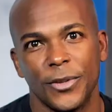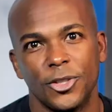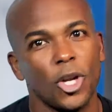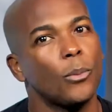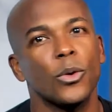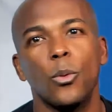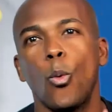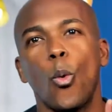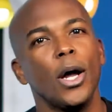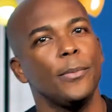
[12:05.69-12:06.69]
Start with
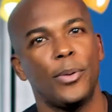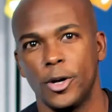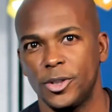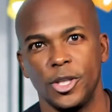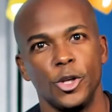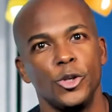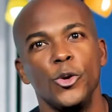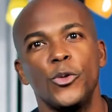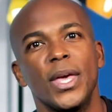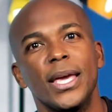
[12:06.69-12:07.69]
one person who
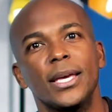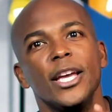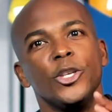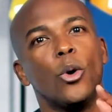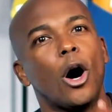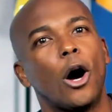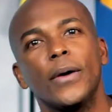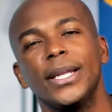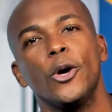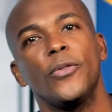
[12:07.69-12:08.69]
you think you
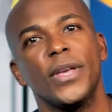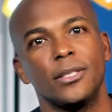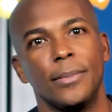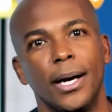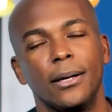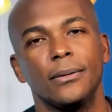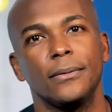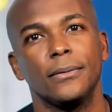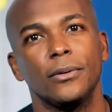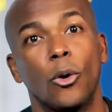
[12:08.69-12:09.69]
already know things about,
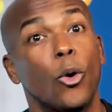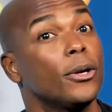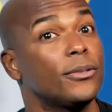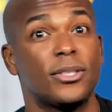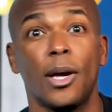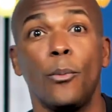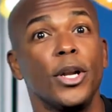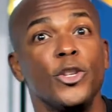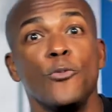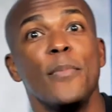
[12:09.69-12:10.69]
or
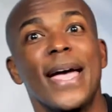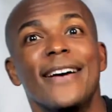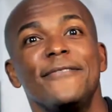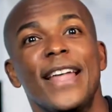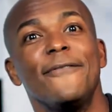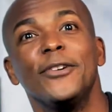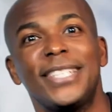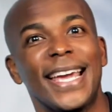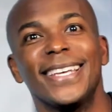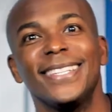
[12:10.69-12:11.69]
someone you may have never
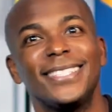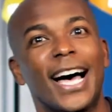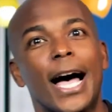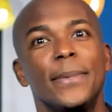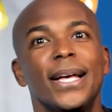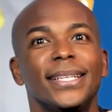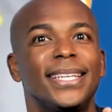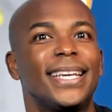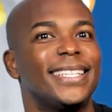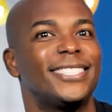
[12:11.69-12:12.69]
taken the time
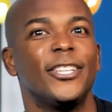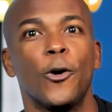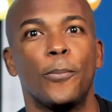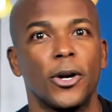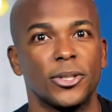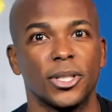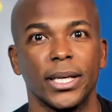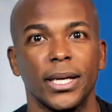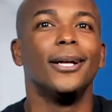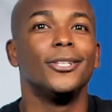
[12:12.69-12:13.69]
to get to know
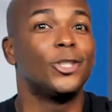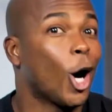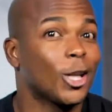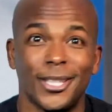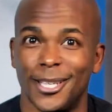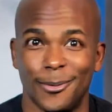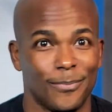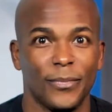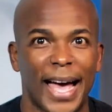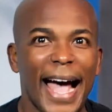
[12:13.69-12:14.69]
personally. Talk to them.
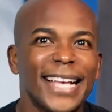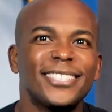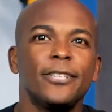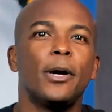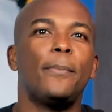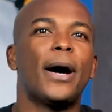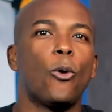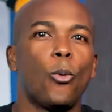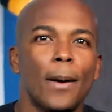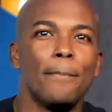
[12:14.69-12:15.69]
Ask them
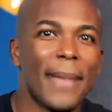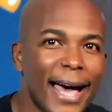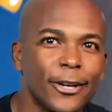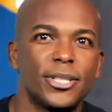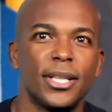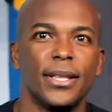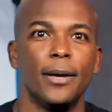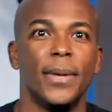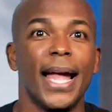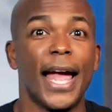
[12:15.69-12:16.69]
about what matters to
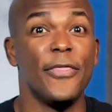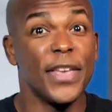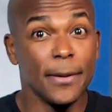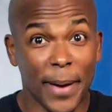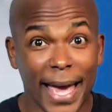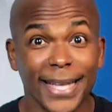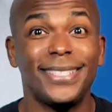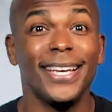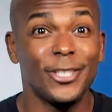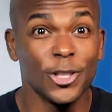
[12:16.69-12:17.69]
them, and then pay
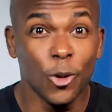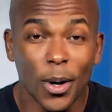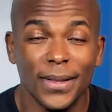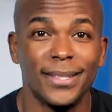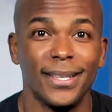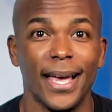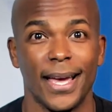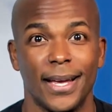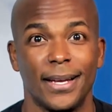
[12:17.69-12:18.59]
attention to what they say.